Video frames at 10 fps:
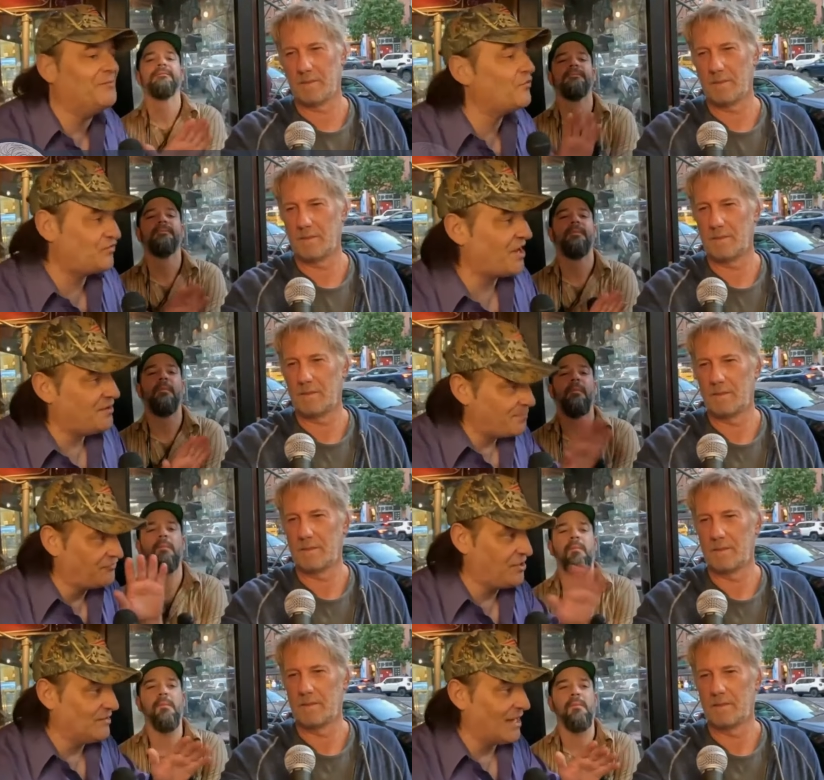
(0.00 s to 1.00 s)
Speaker 1: saying about the
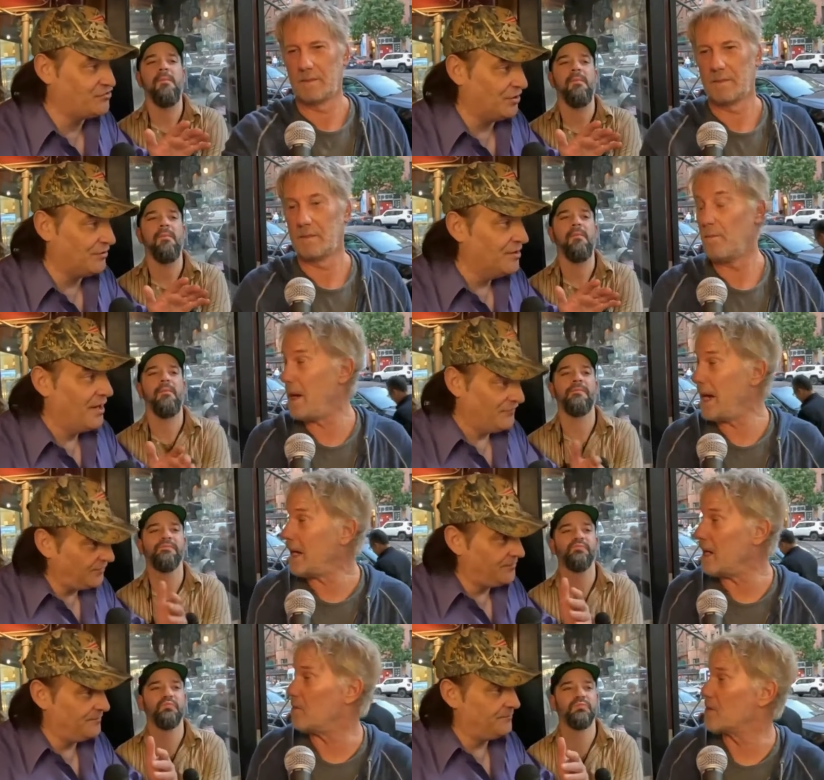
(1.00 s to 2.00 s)
election.
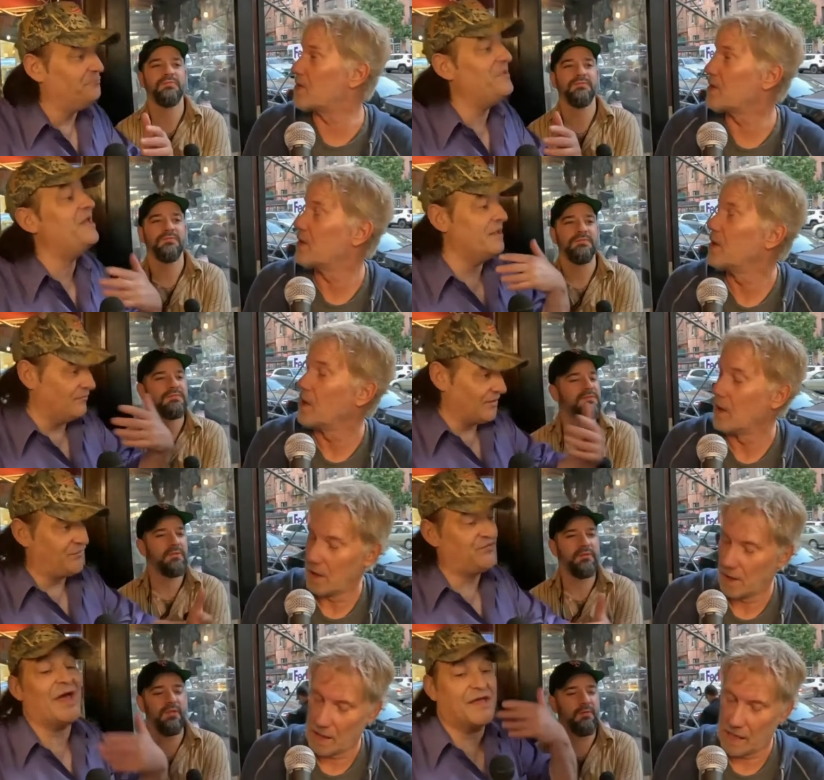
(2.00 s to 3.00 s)
Mediums? Mediums, like
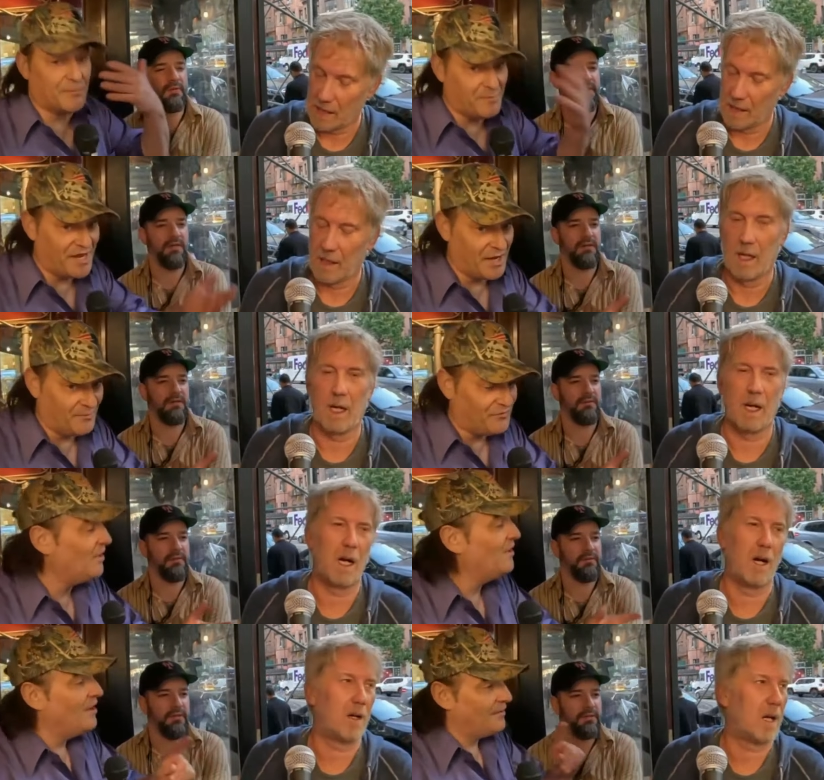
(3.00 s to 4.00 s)
psychic mediums.
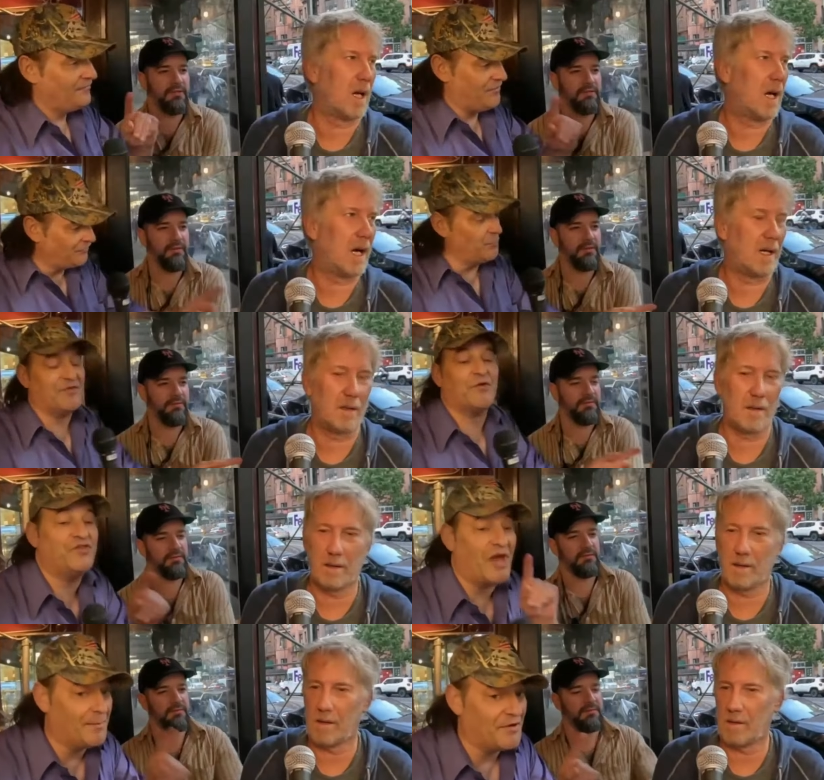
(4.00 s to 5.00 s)
Oh, this is what they're
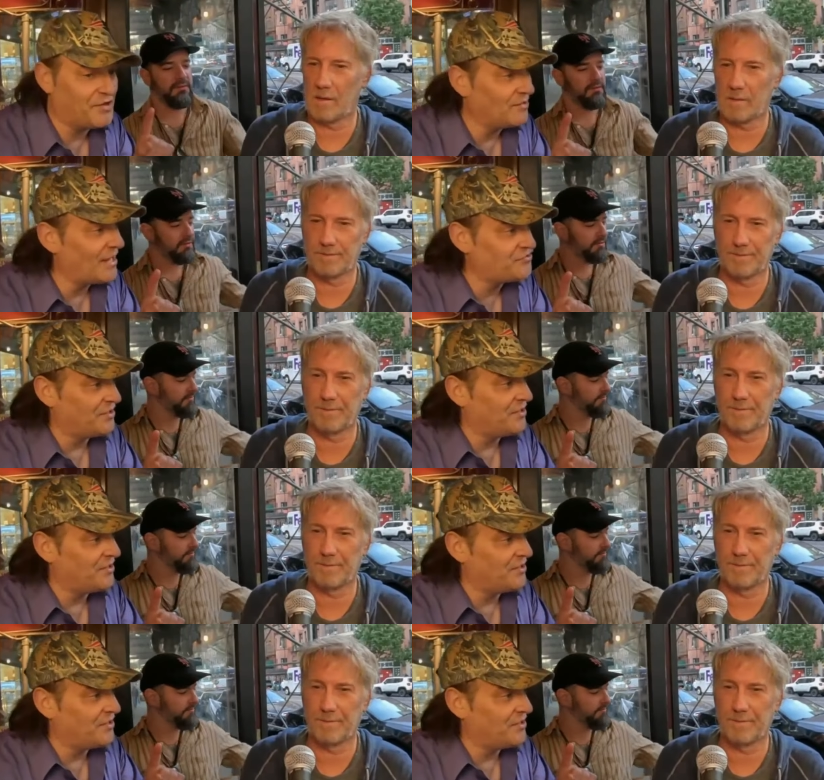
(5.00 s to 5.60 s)
saying about the election, and